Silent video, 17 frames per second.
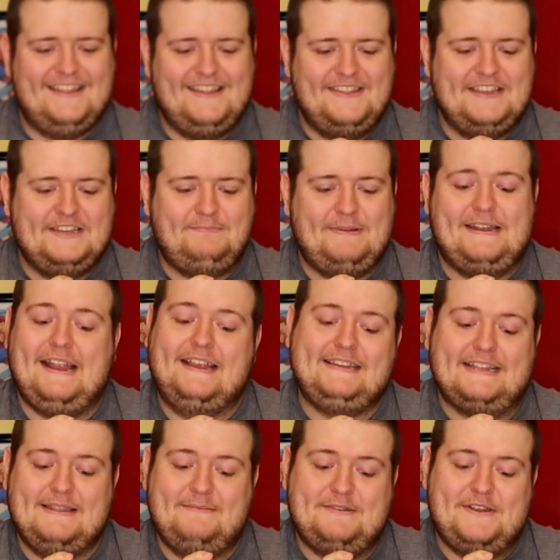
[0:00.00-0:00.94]
This pin has
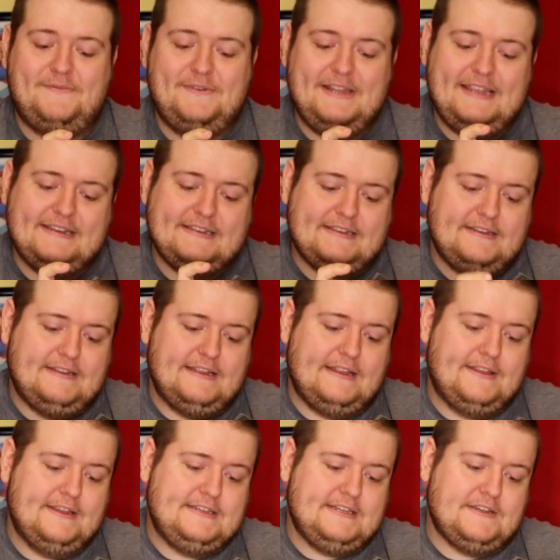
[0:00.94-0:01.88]
a limited release,
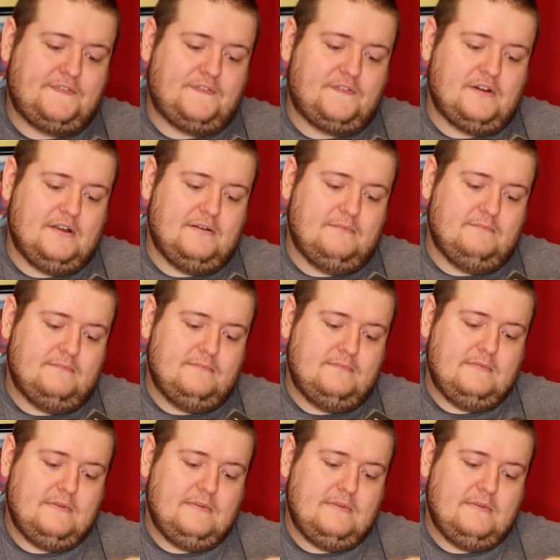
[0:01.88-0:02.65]
and this is from.